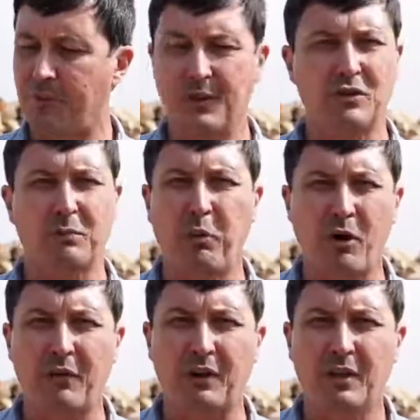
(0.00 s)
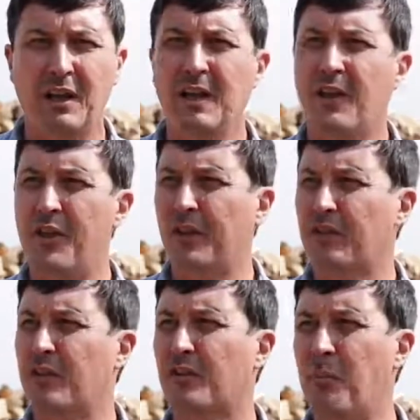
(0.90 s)
it's just perfect.
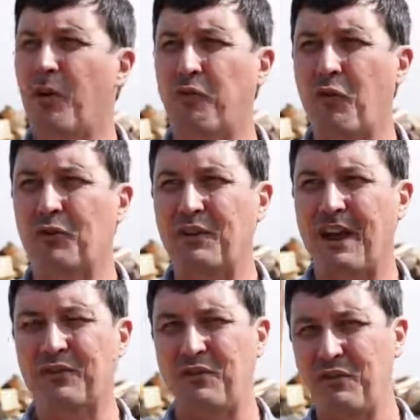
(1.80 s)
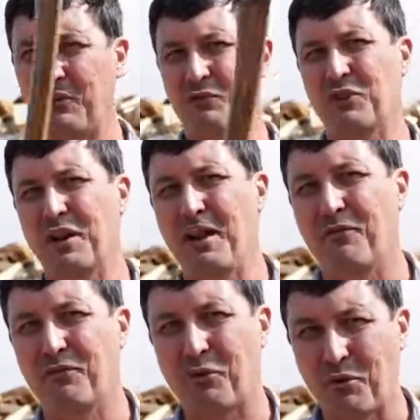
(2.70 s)
This and the small forest axe, if you're going to
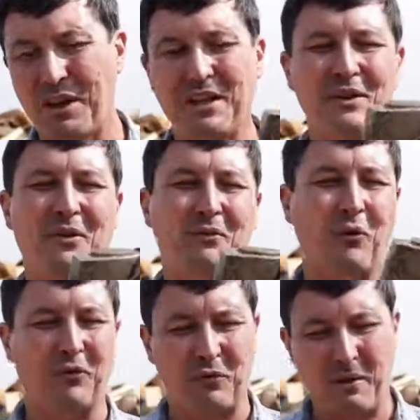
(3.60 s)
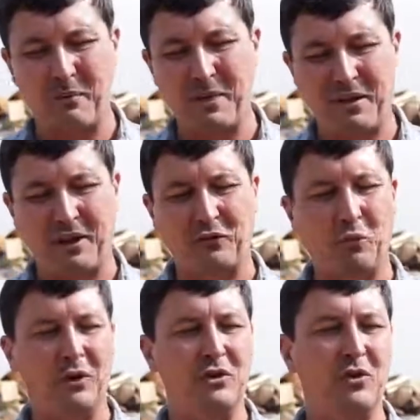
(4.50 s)
have 3, you know, of course that would be a nice
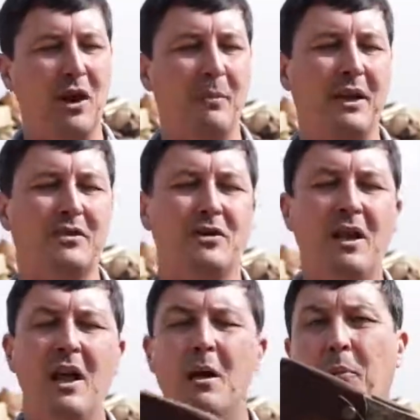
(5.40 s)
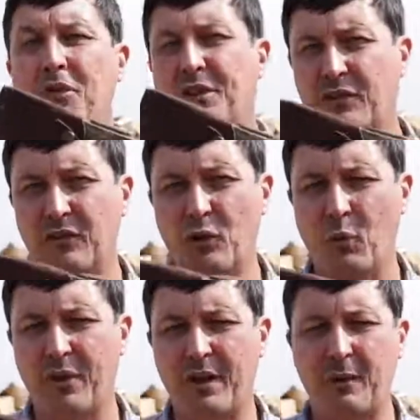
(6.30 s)
1-2 combination. But this is the
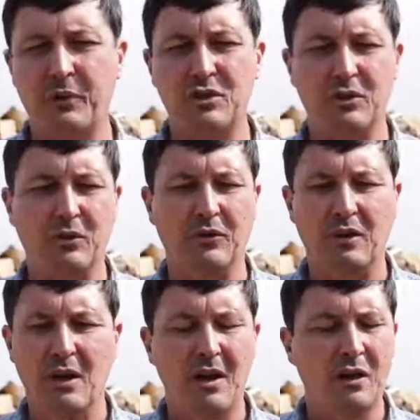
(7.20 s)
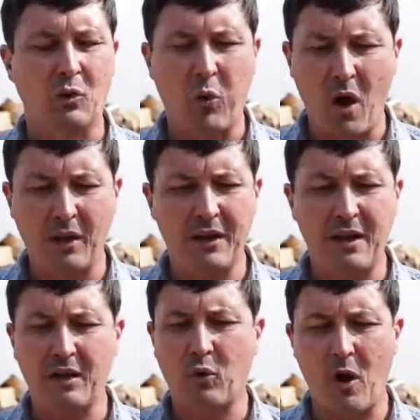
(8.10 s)
one that I would choose.
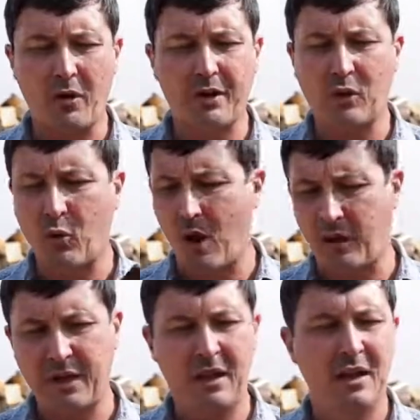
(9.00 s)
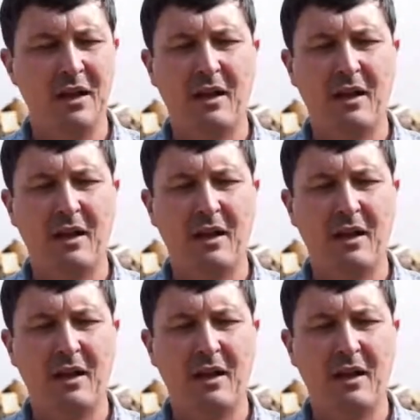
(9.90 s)
Quality, quality, quality,